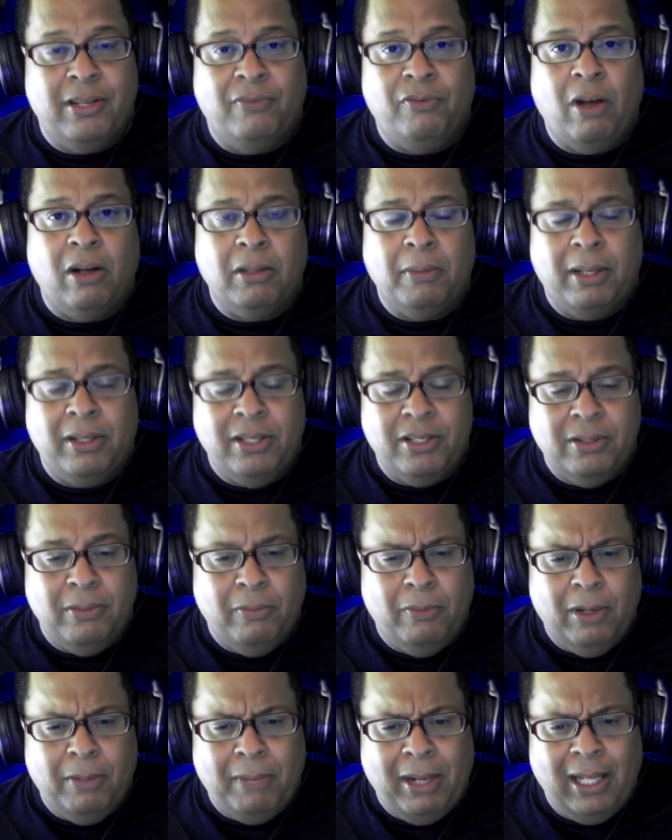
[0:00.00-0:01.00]
I've talked about this
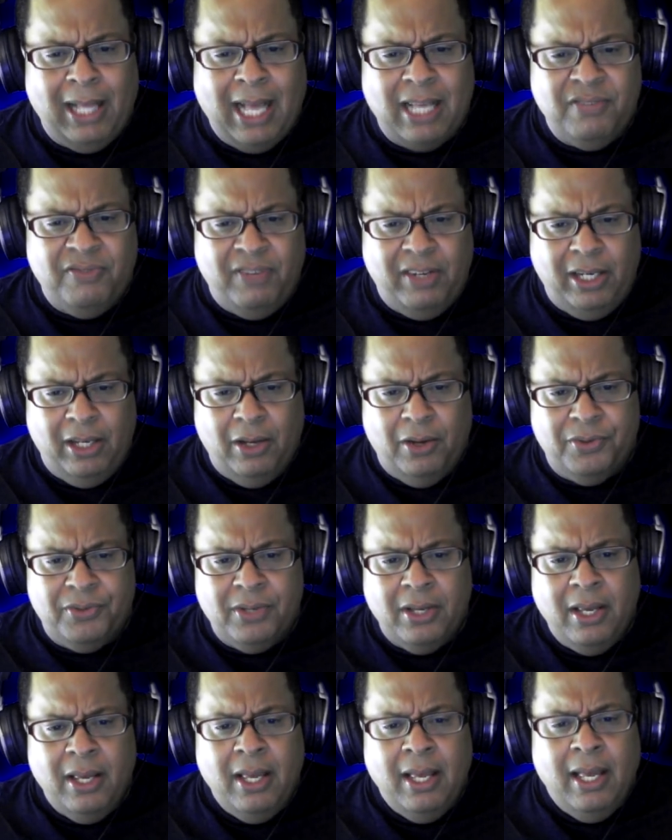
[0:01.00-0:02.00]
in one of my last videos.